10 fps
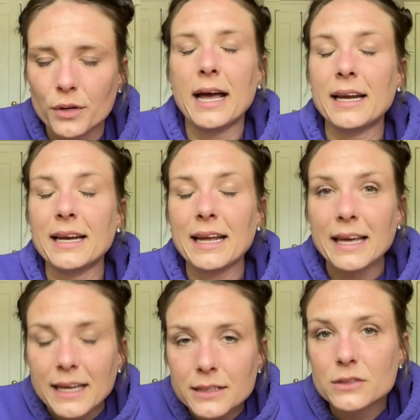And it
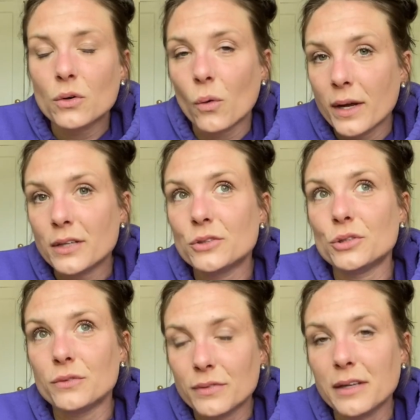is going to
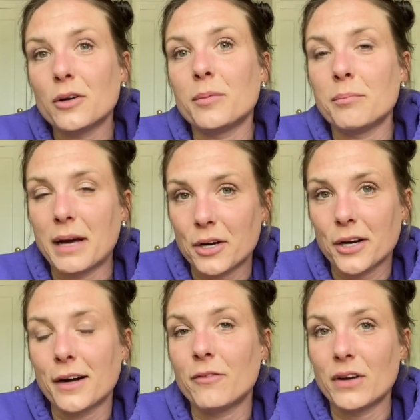feel
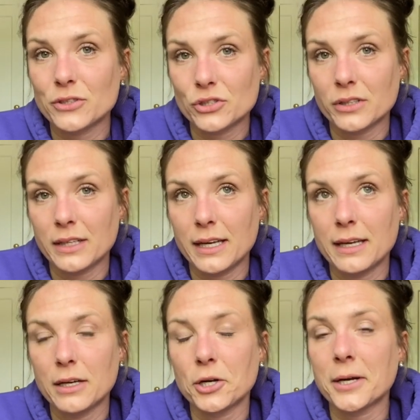better eventually.
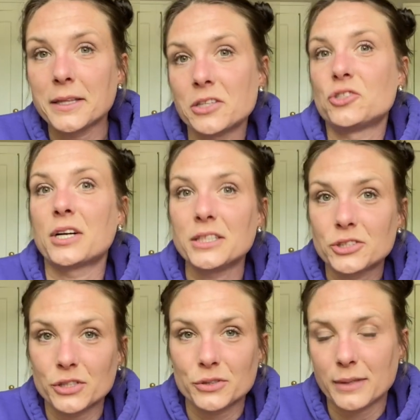You're in the
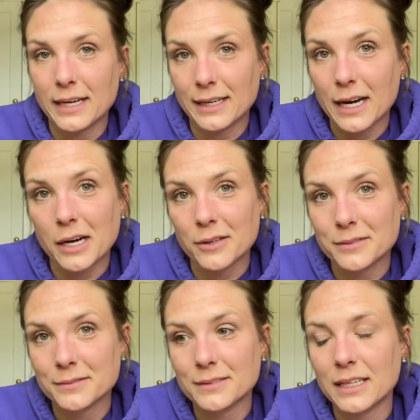trenches right now.
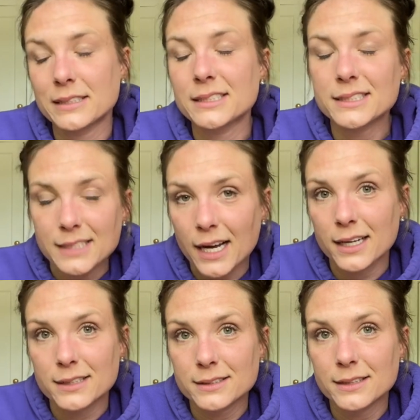It
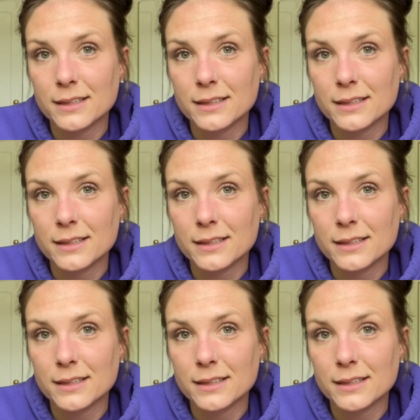sucks.